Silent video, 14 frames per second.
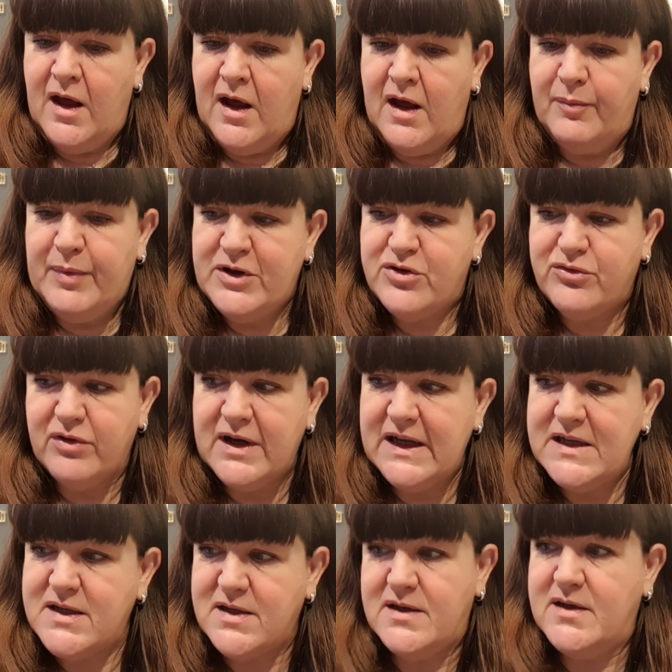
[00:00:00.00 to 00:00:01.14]
I've been
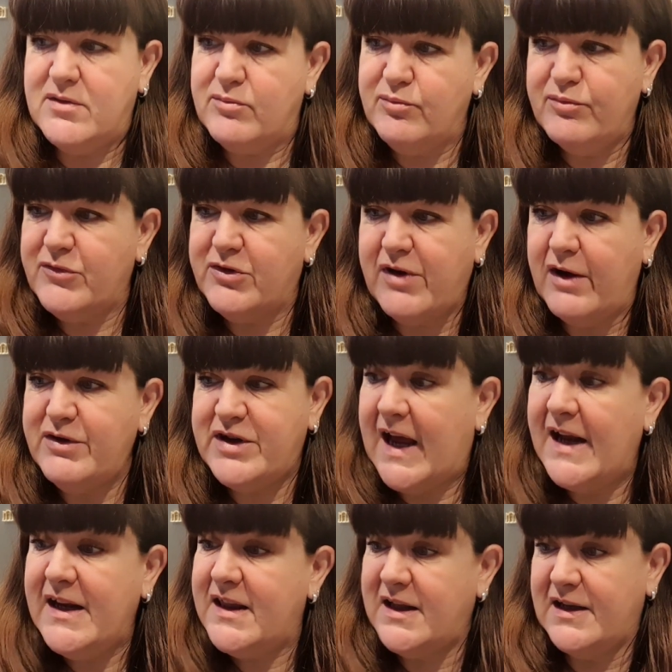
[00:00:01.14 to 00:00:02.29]
struggling to crochet
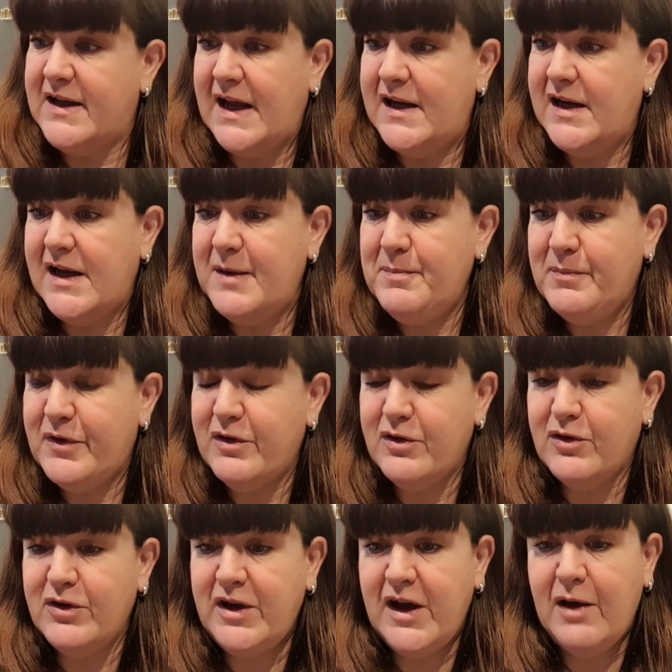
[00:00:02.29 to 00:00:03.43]
anything lately, so I
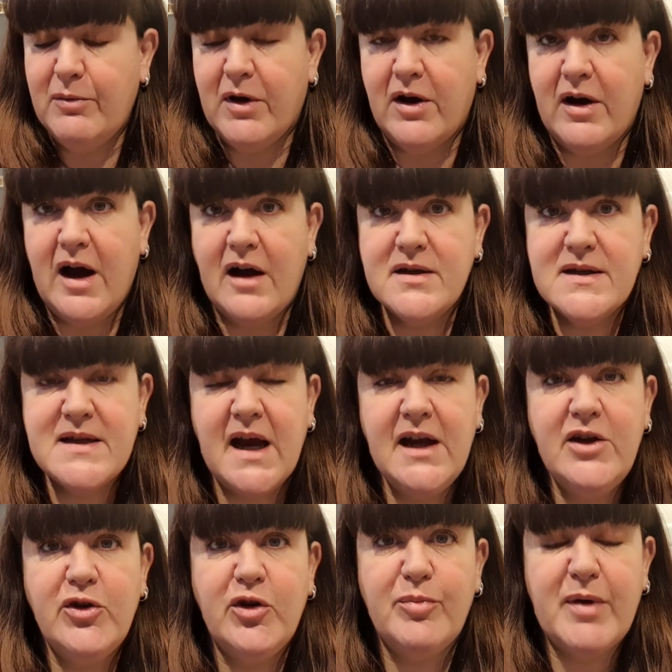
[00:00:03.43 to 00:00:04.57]
thought, you know what, I'll sign up.